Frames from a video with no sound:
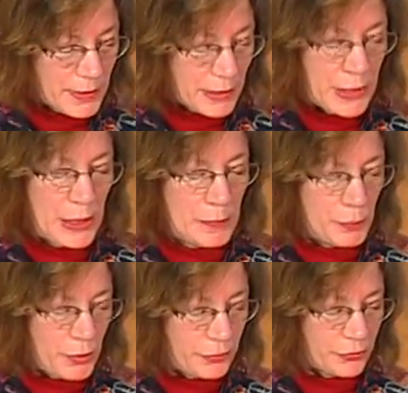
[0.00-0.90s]
Key
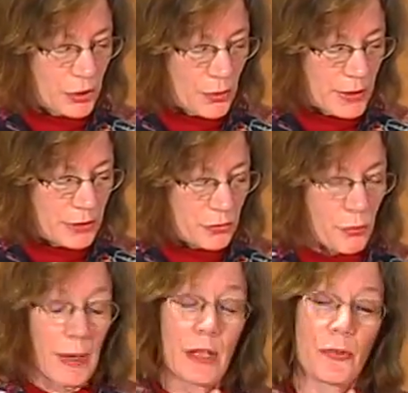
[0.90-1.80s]
books go
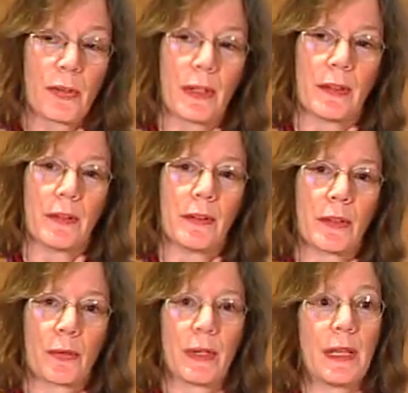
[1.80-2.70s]
untranslated,
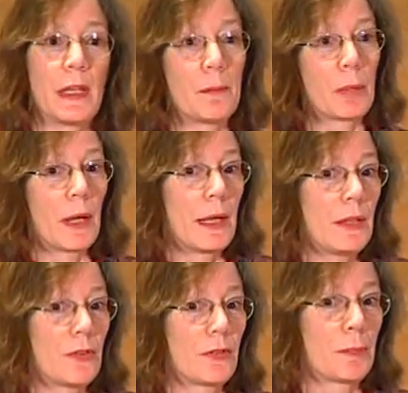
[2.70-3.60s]
creating
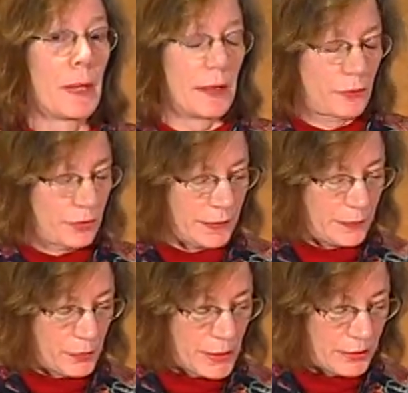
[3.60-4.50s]
blind spots
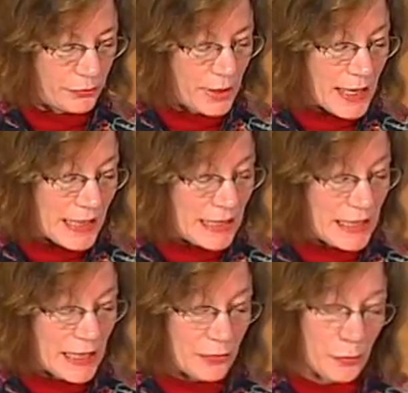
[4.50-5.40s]
otherwise
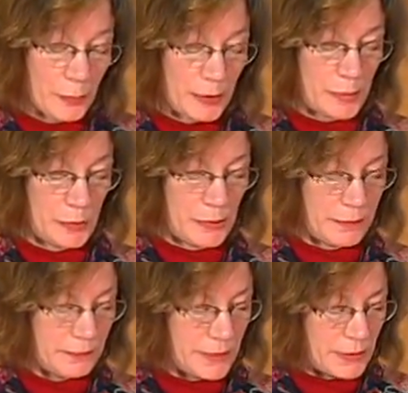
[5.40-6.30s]
inexplicable.